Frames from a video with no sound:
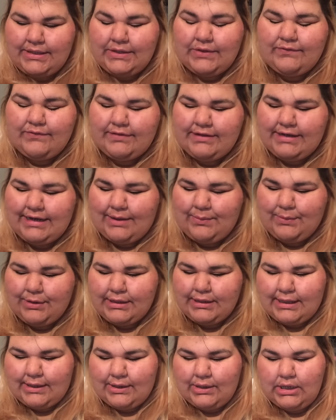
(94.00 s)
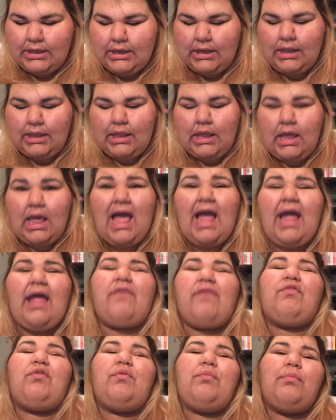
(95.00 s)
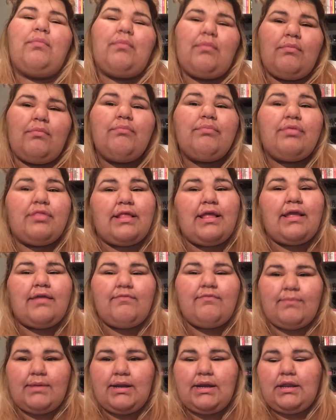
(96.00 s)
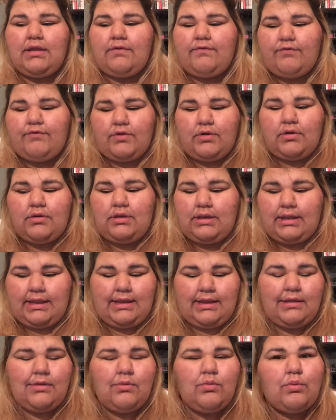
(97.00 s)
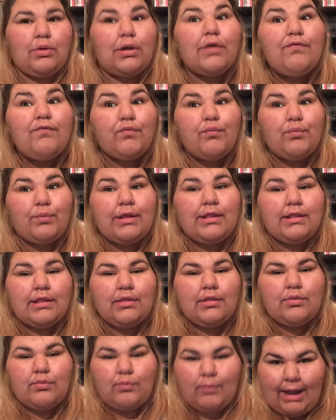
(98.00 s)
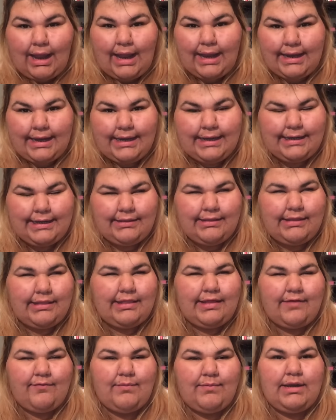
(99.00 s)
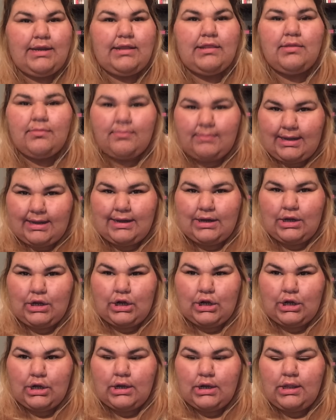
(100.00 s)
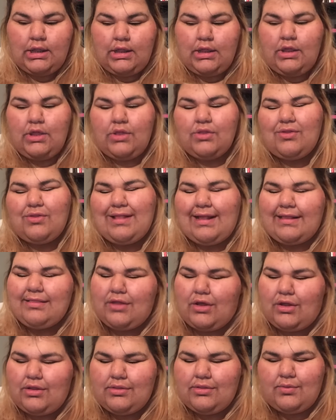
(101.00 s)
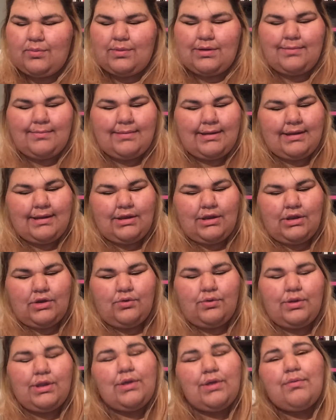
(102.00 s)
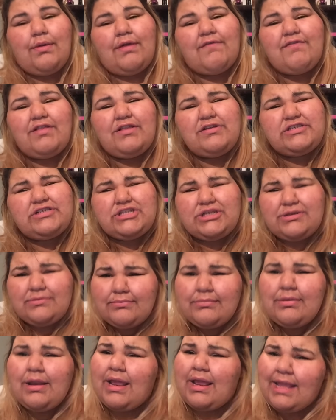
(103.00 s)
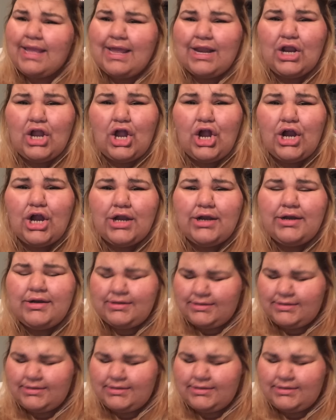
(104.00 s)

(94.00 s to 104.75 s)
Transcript: Hopefully that works out. I have to save money for like one of the reasons why I need to save money is to buy a car. So that's also one of my New Year revolution, get a car.